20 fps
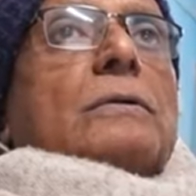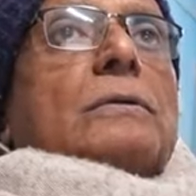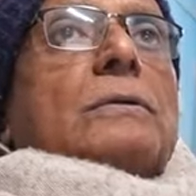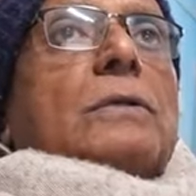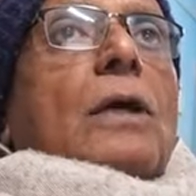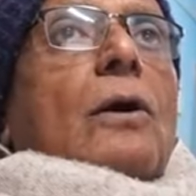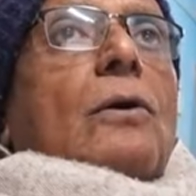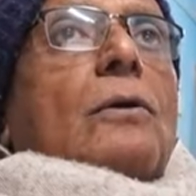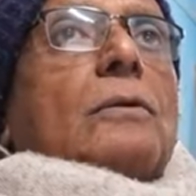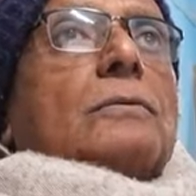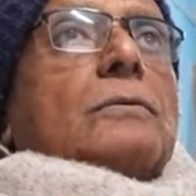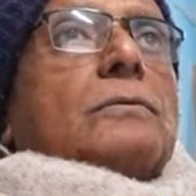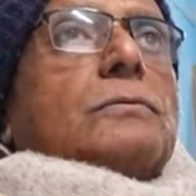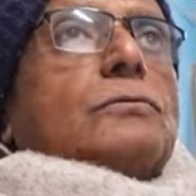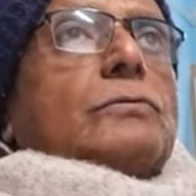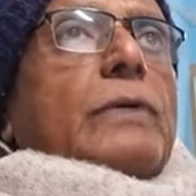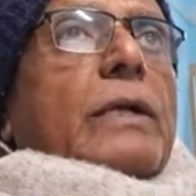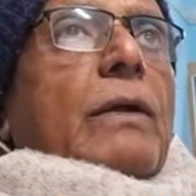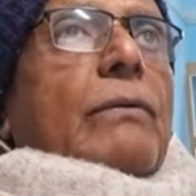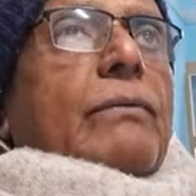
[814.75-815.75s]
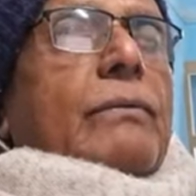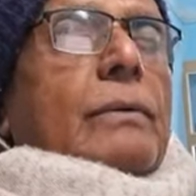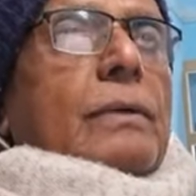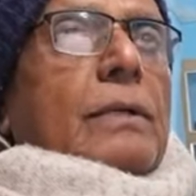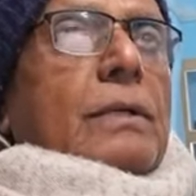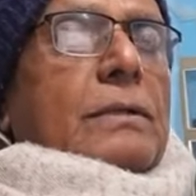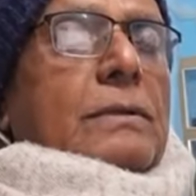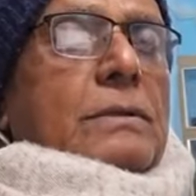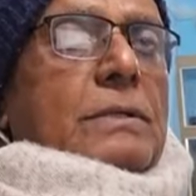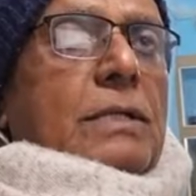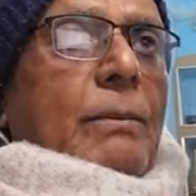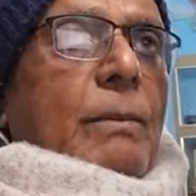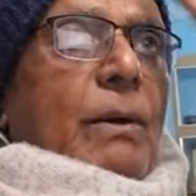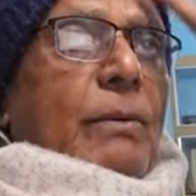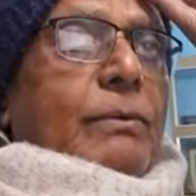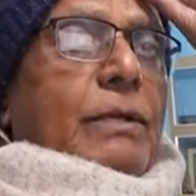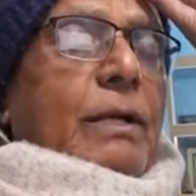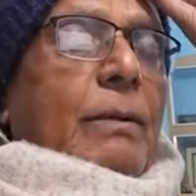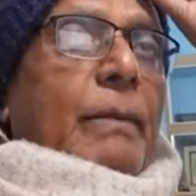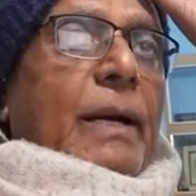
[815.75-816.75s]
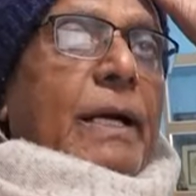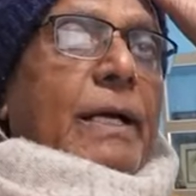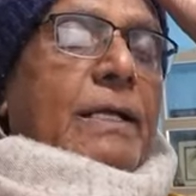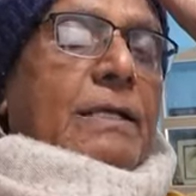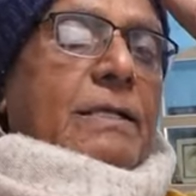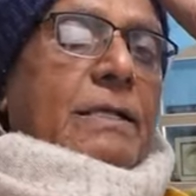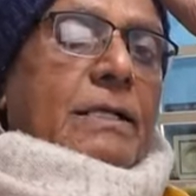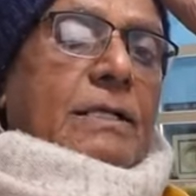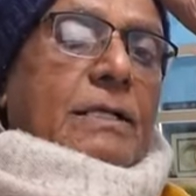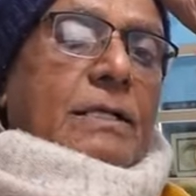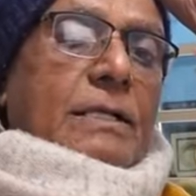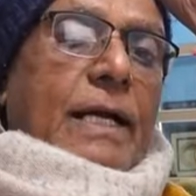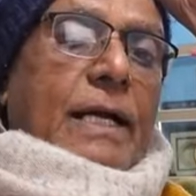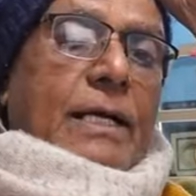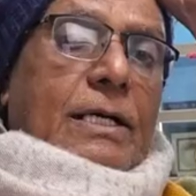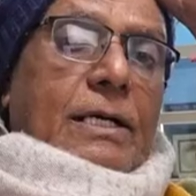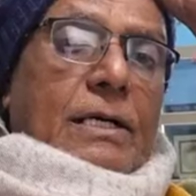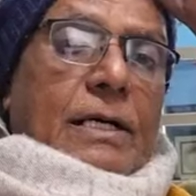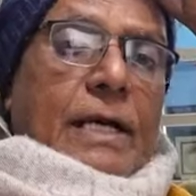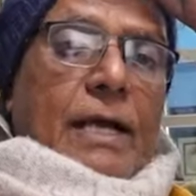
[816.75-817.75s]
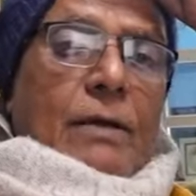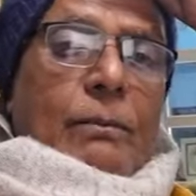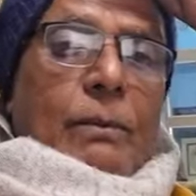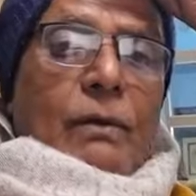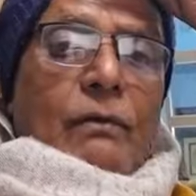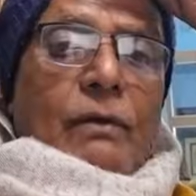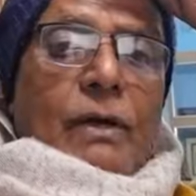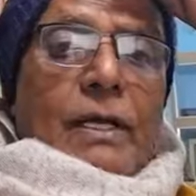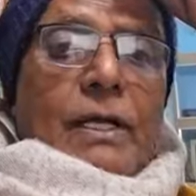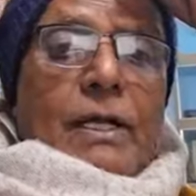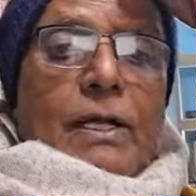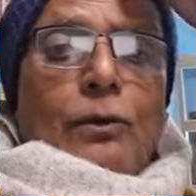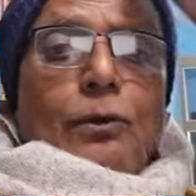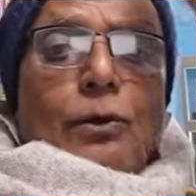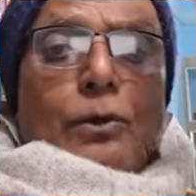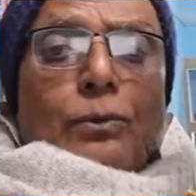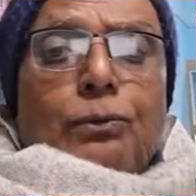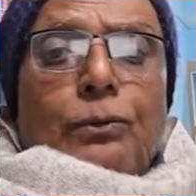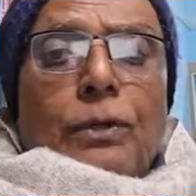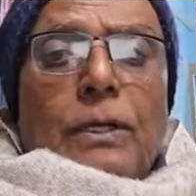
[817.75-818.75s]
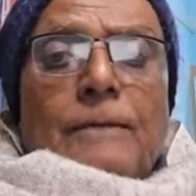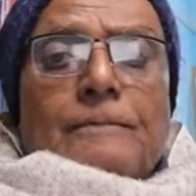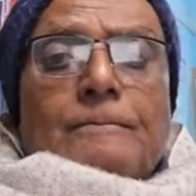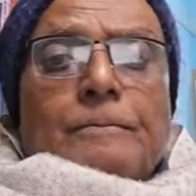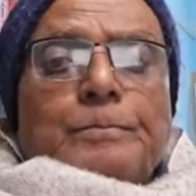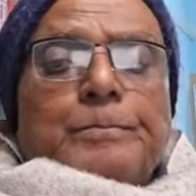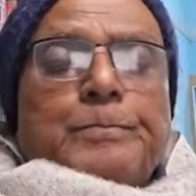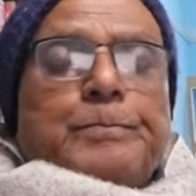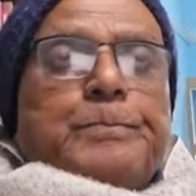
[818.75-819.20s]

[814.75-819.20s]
Now, some of the medicines that can be very useful,